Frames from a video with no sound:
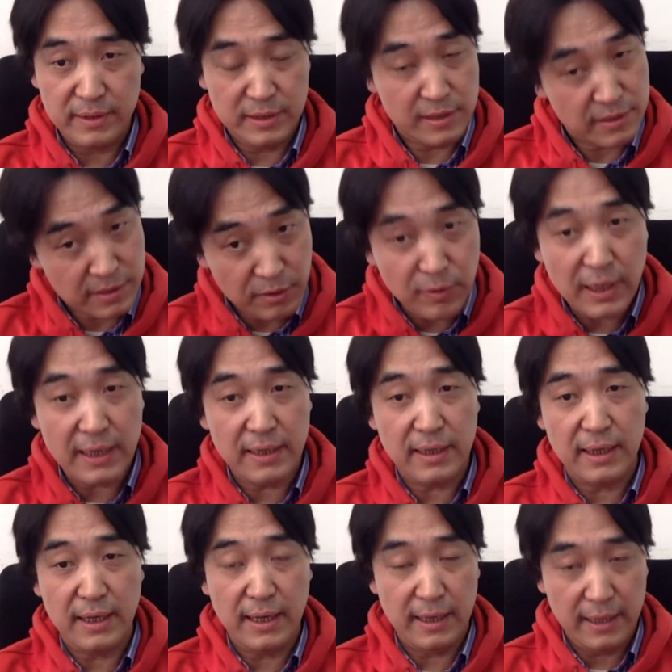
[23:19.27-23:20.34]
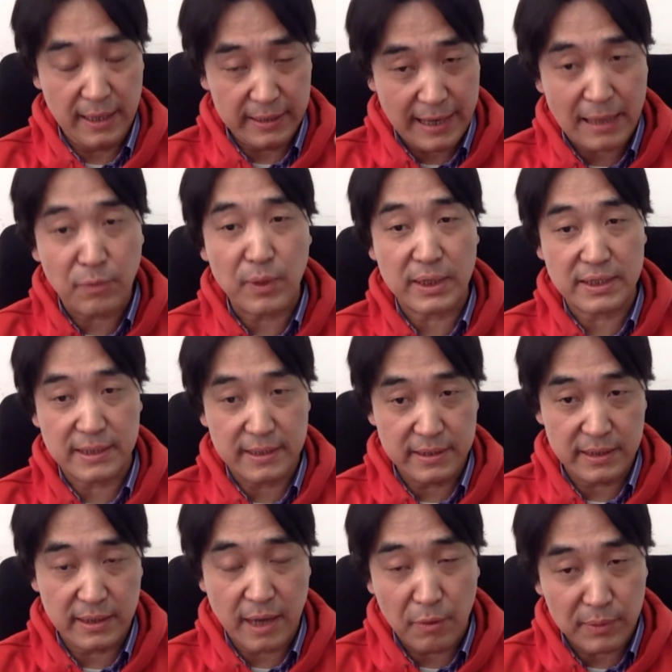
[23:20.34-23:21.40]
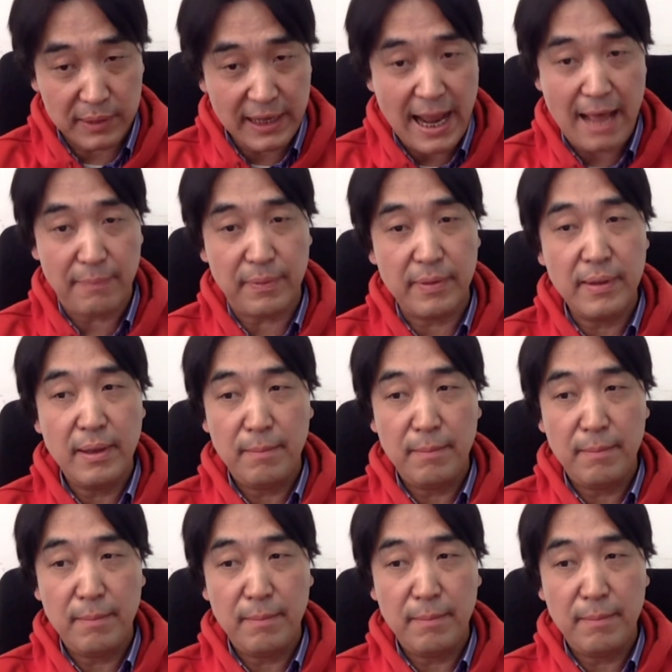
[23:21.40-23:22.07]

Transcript: It's still a network in our lab,